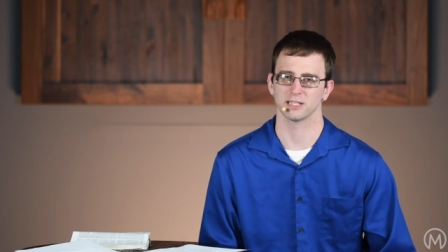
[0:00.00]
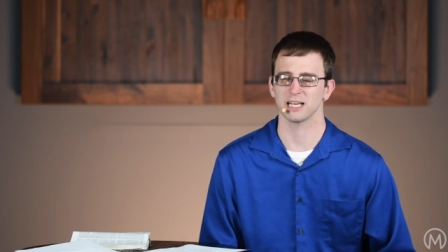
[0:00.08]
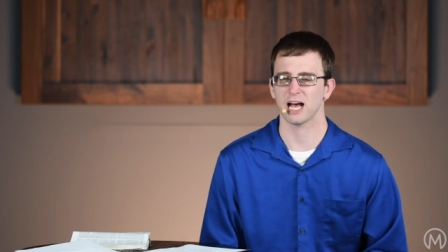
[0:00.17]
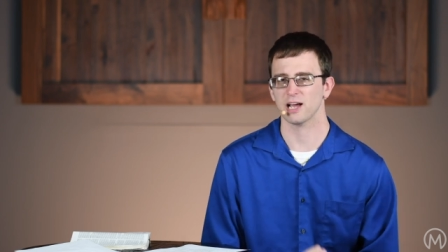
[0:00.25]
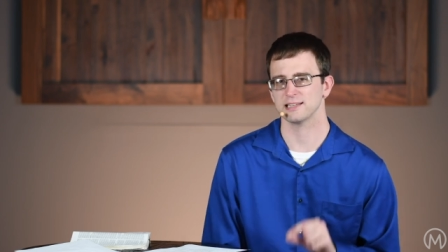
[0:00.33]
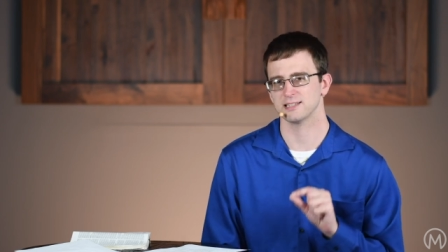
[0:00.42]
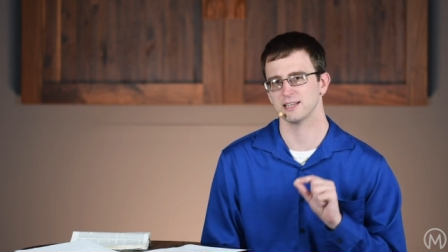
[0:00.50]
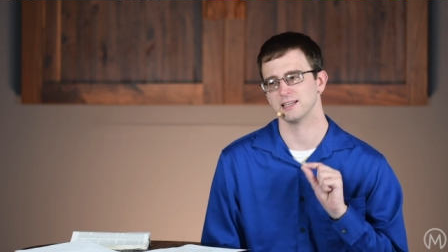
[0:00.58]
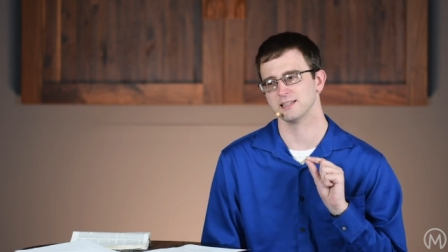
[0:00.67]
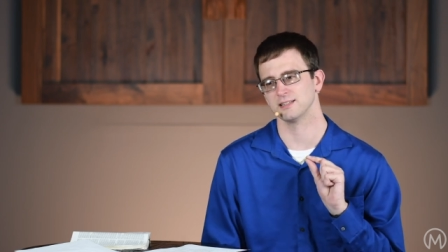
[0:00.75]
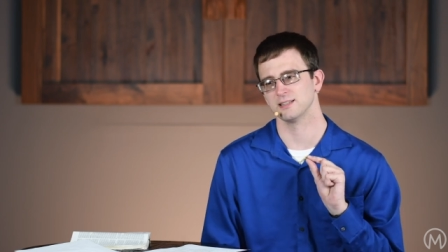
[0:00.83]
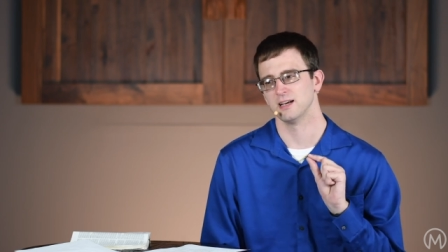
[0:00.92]
And God
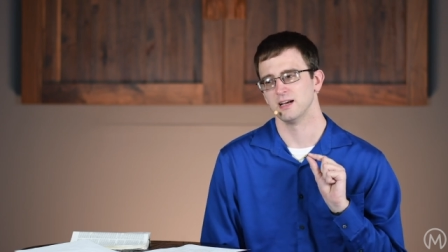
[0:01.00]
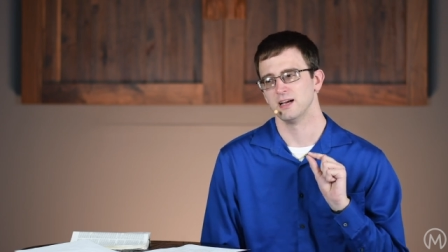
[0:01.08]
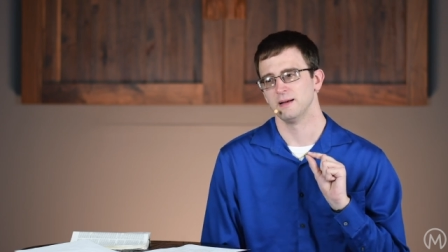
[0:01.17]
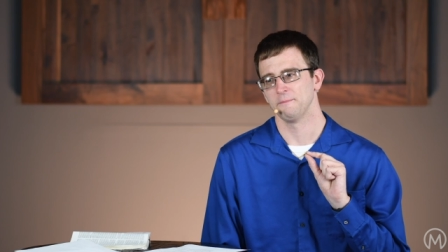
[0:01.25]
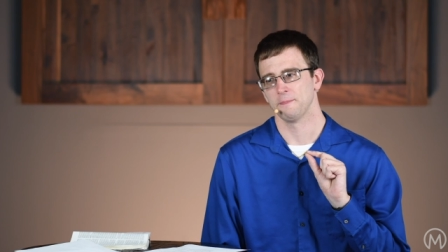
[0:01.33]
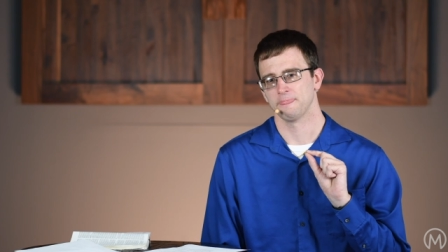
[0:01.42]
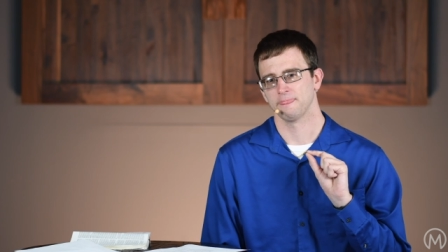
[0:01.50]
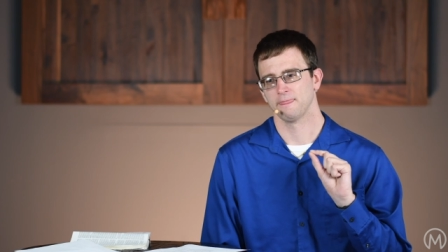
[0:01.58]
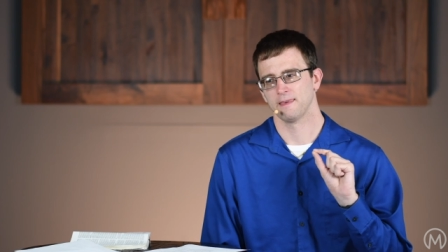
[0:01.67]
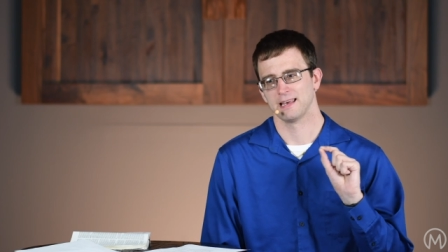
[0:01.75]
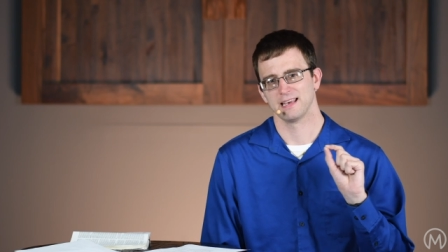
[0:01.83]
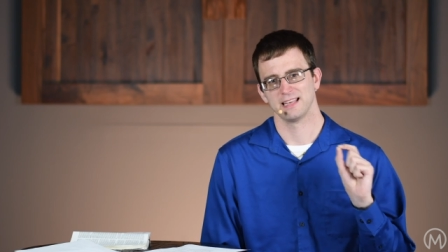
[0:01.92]
says,
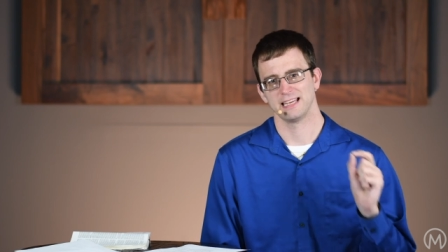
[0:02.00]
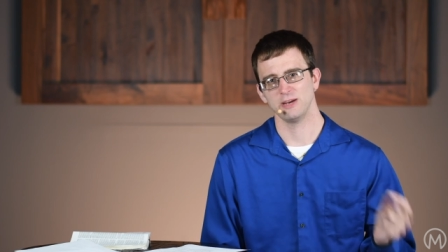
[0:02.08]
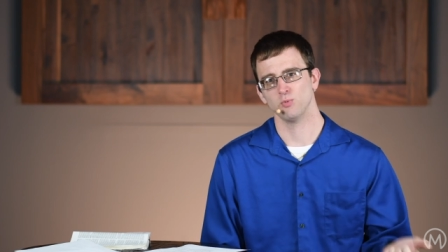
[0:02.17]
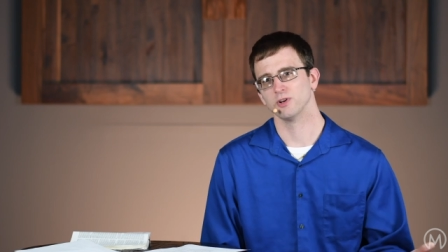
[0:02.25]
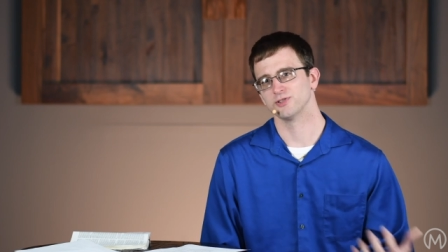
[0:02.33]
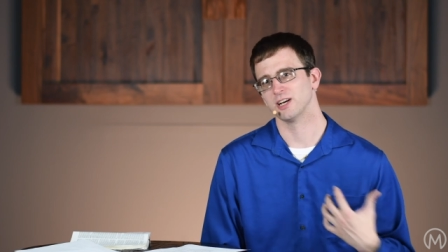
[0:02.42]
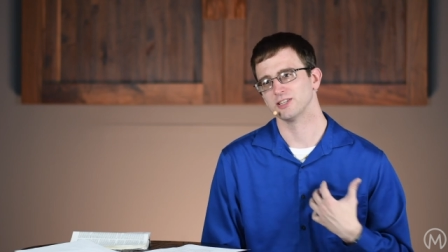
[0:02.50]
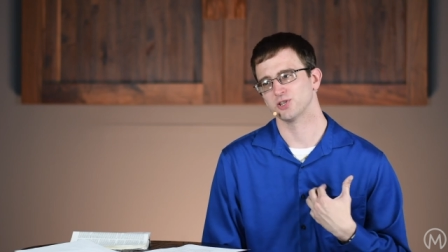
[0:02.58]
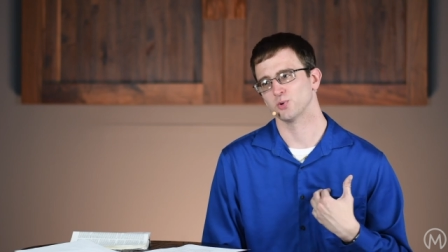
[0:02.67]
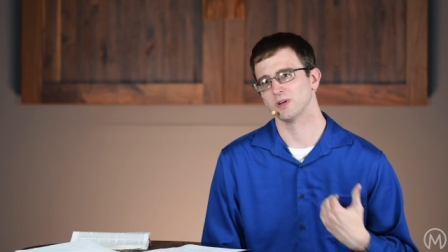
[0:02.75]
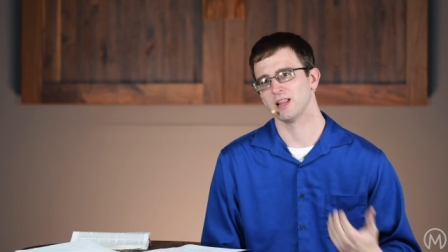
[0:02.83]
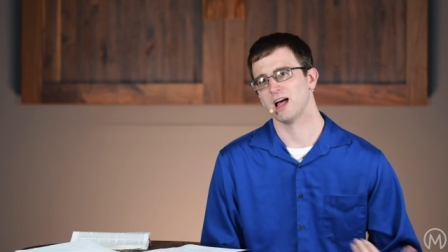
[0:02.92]
he wants us
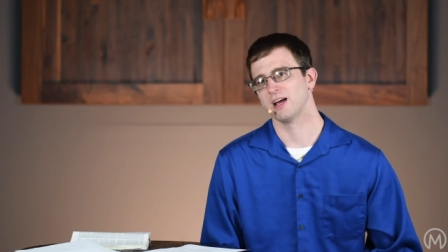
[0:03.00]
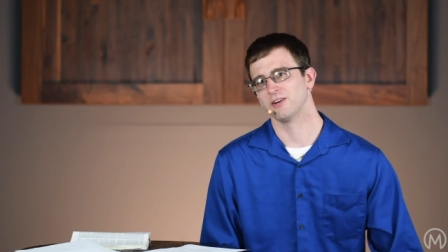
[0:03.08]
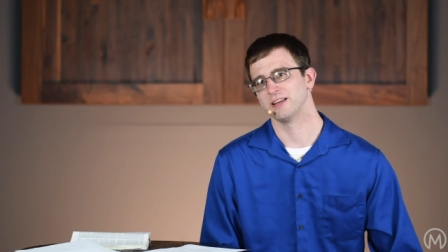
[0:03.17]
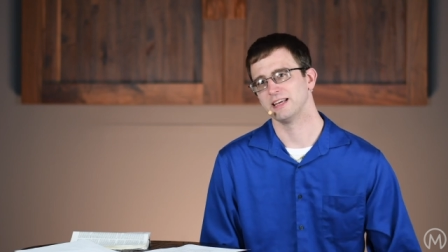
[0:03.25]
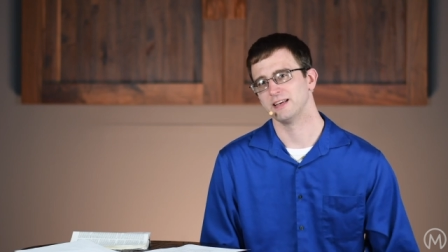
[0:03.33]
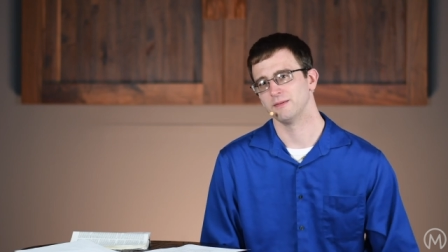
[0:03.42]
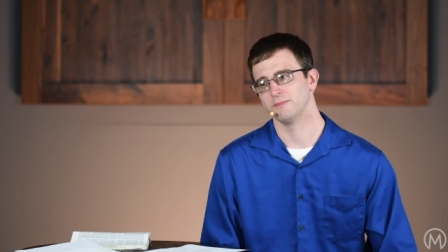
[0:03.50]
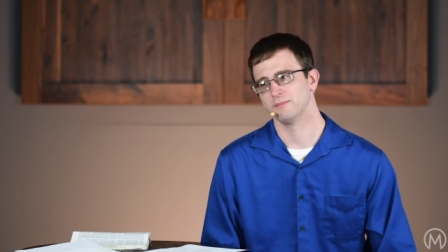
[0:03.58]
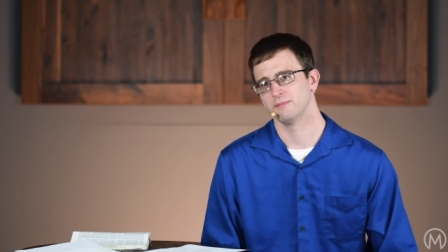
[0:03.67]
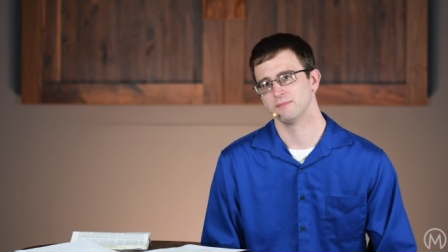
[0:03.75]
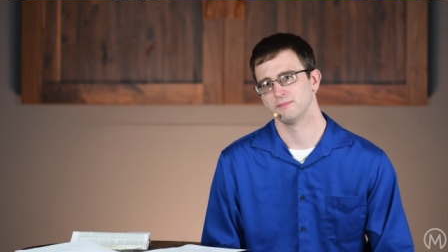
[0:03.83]
to rely on Him.